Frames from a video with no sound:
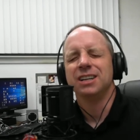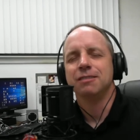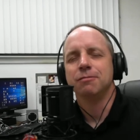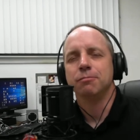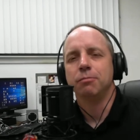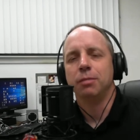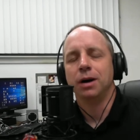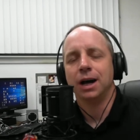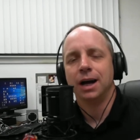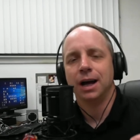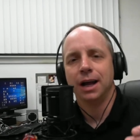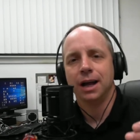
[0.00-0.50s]

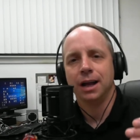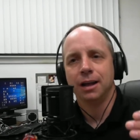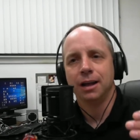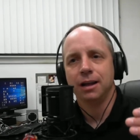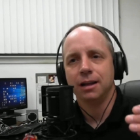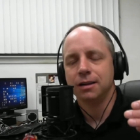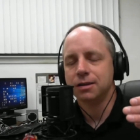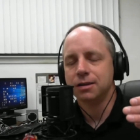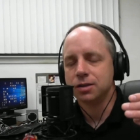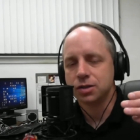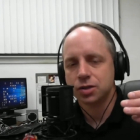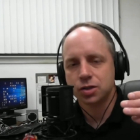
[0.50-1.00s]
by
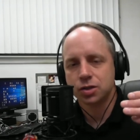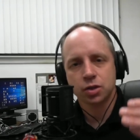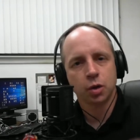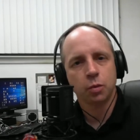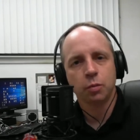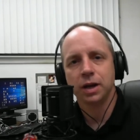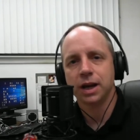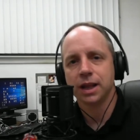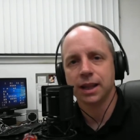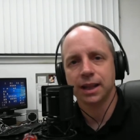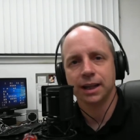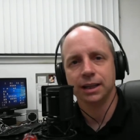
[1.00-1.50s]
so
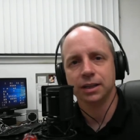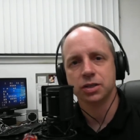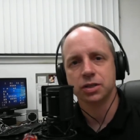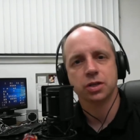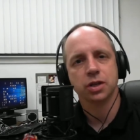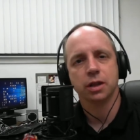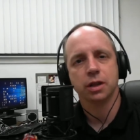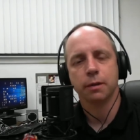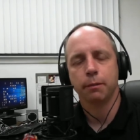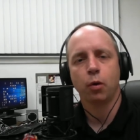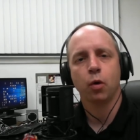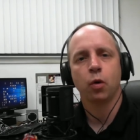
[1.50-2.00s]
many that listen
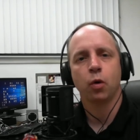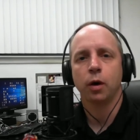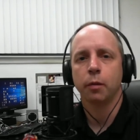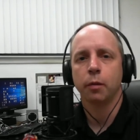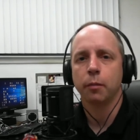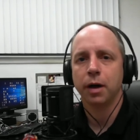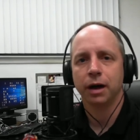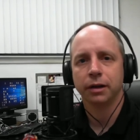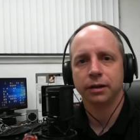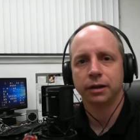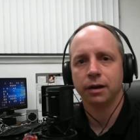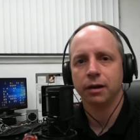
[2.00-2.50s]
to the program
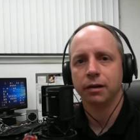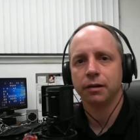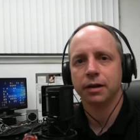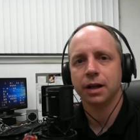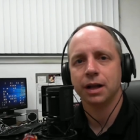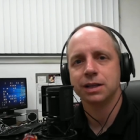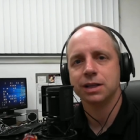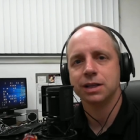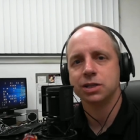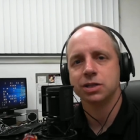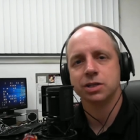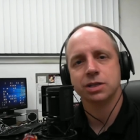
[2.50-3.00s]
out there
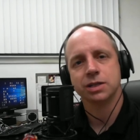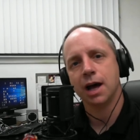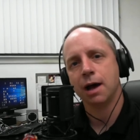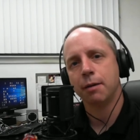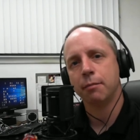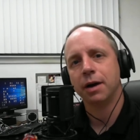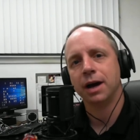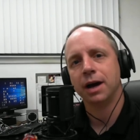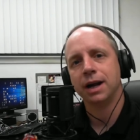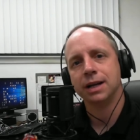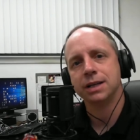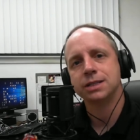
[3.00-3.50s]
that this is not
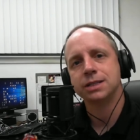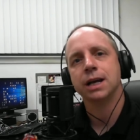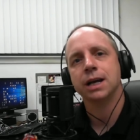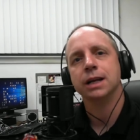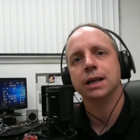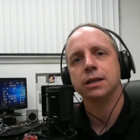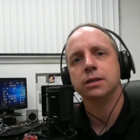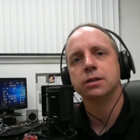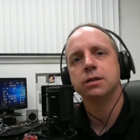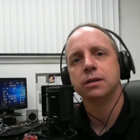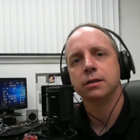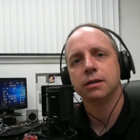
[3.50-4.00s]
my
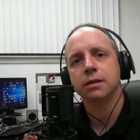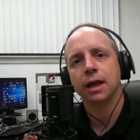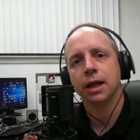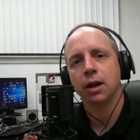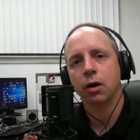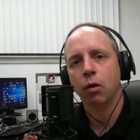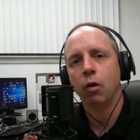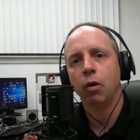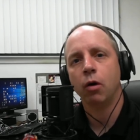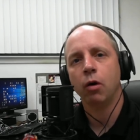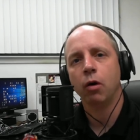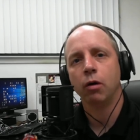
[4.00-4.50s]
intent at
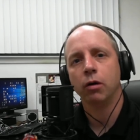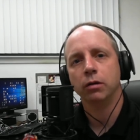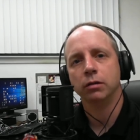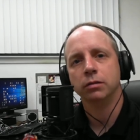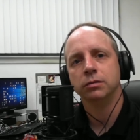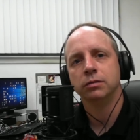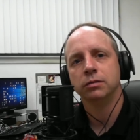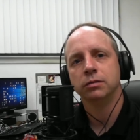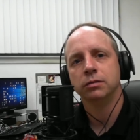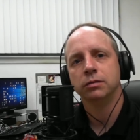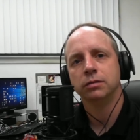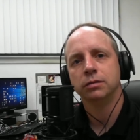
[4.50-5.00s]
all
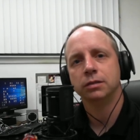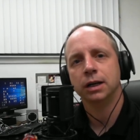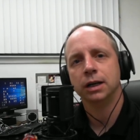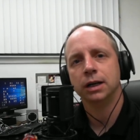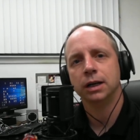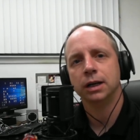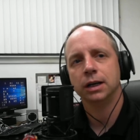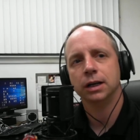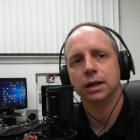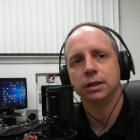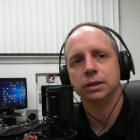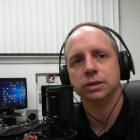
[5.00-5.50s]

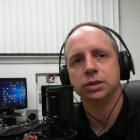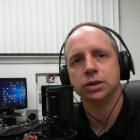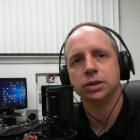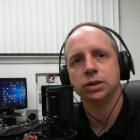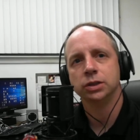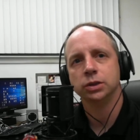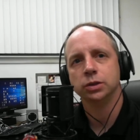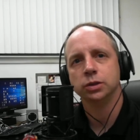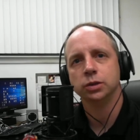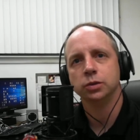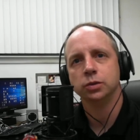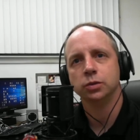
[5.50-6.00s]
uh,
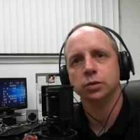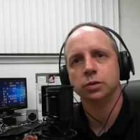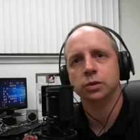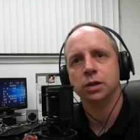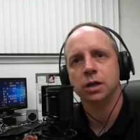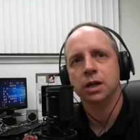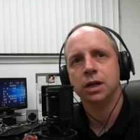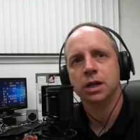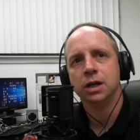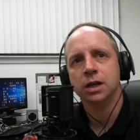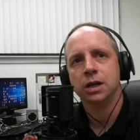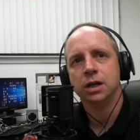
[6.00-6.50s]
to
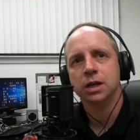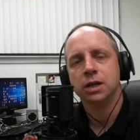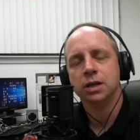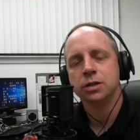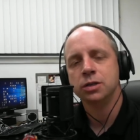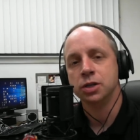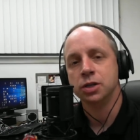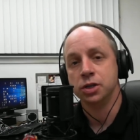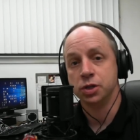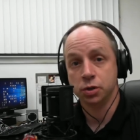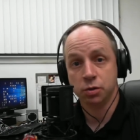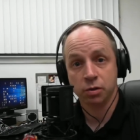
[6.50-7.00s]

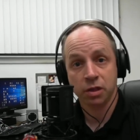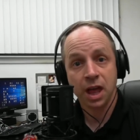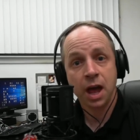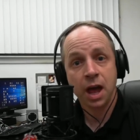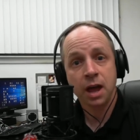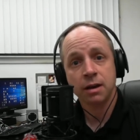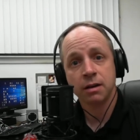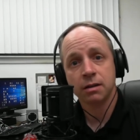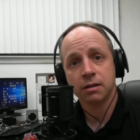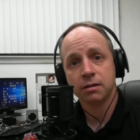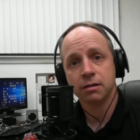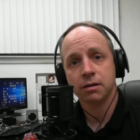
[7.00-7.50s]
to do that.
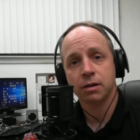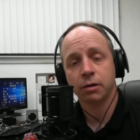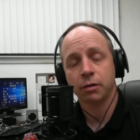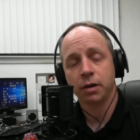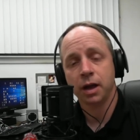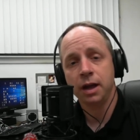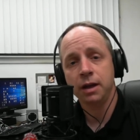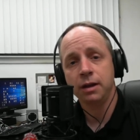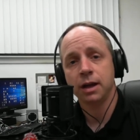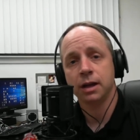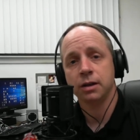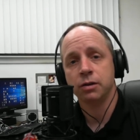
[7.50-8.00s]

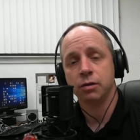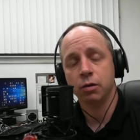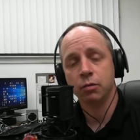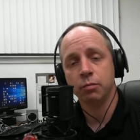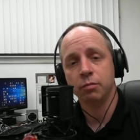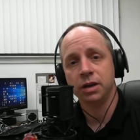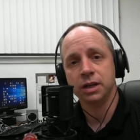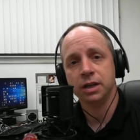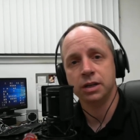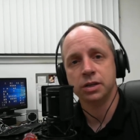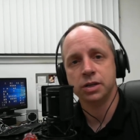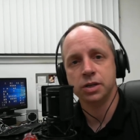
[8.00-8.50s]
Okay, I don't
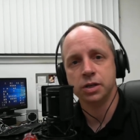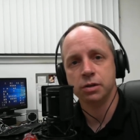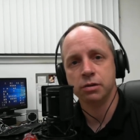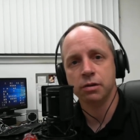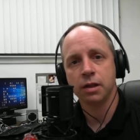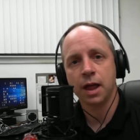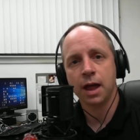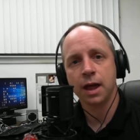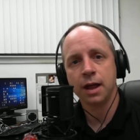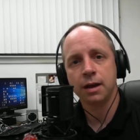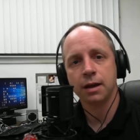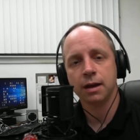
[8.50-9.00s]
mean to do
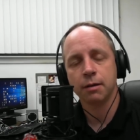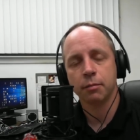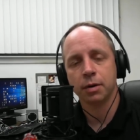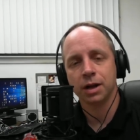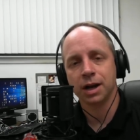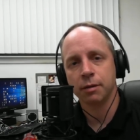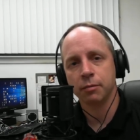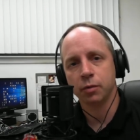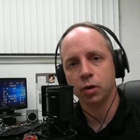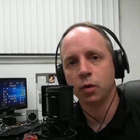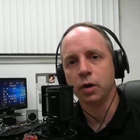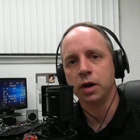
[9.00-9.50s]
that, but
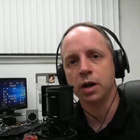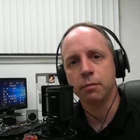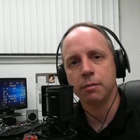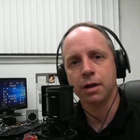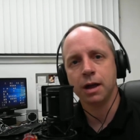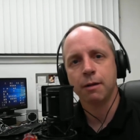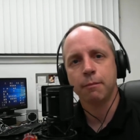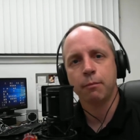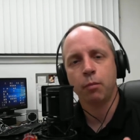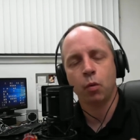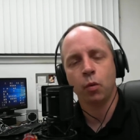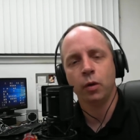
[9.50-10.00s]
I'm going to
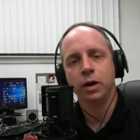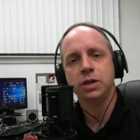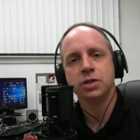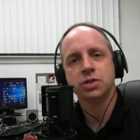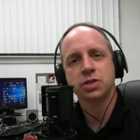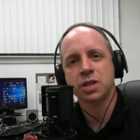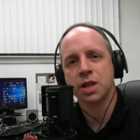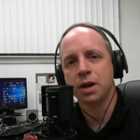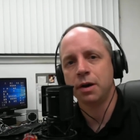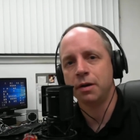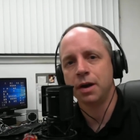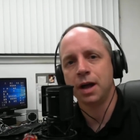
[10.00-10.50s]
make points
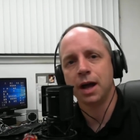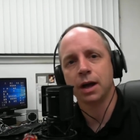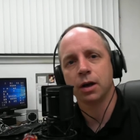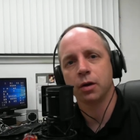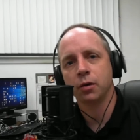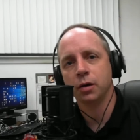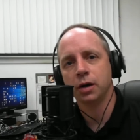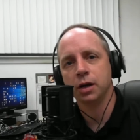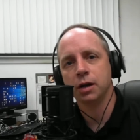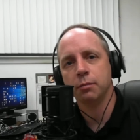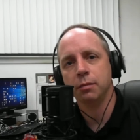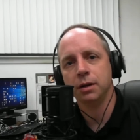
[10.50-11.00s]
that are not
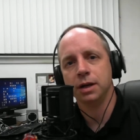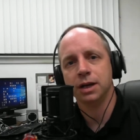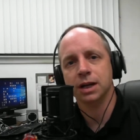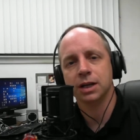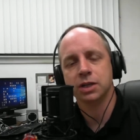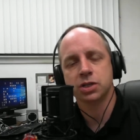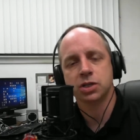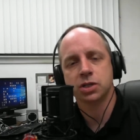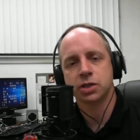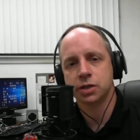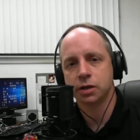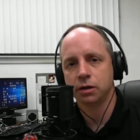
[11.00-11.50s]
going to be
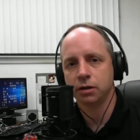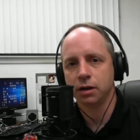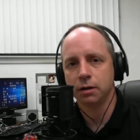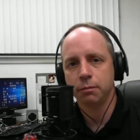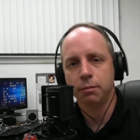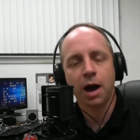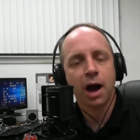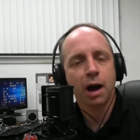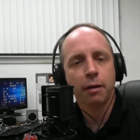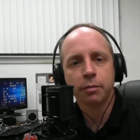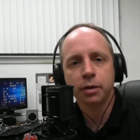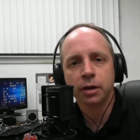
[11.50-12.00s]
necessarily
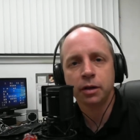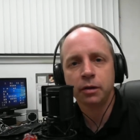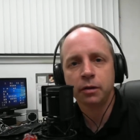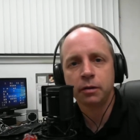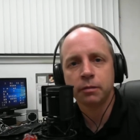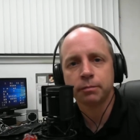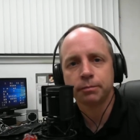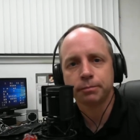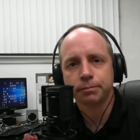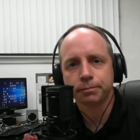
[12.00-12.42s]
popular